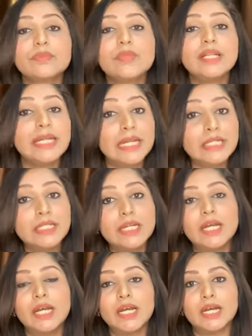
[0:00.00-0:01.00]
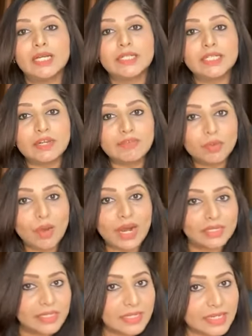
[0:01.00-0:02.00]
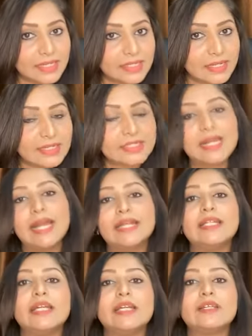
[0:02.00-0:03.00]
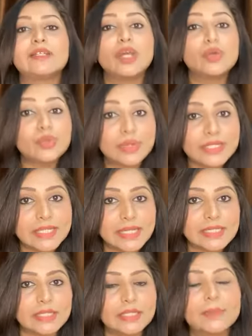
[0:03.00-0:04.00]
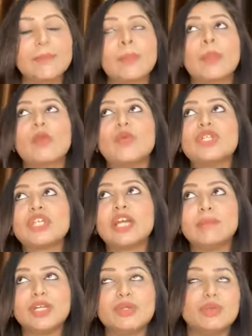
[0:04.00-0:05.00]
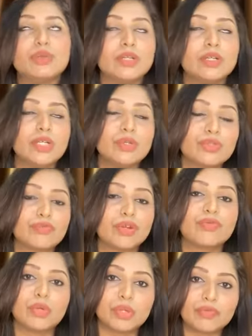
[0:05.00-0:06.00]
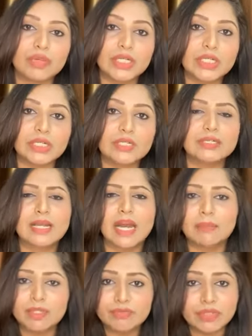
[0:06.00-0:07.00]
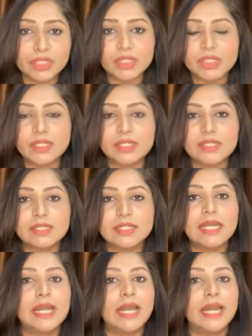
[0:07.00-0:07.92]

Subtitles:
Then there are few other lasers, like there is Q switch laser, which can be used for photofacials, carbon facials.